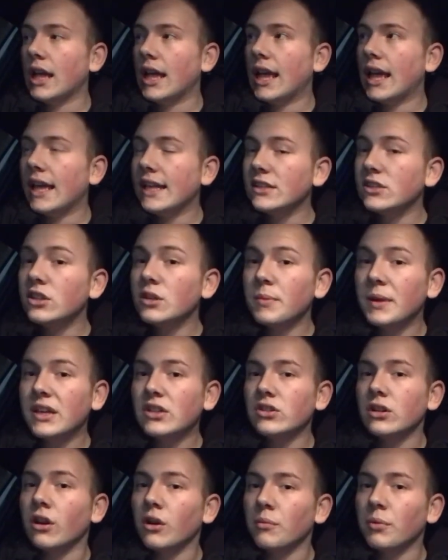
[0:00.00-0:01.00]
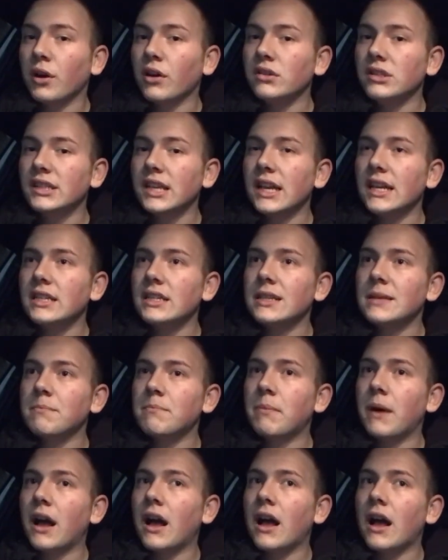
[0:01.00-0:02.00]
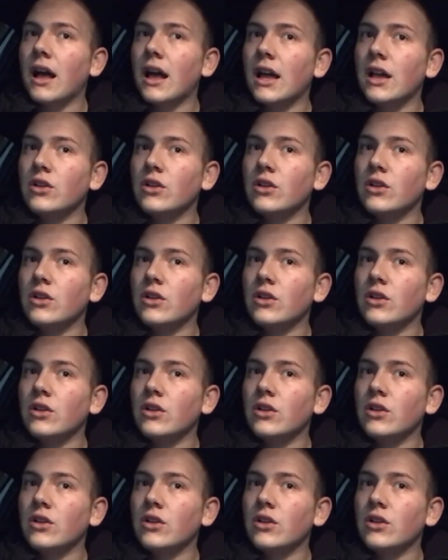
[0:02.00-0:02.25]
It is going to be a slow process, but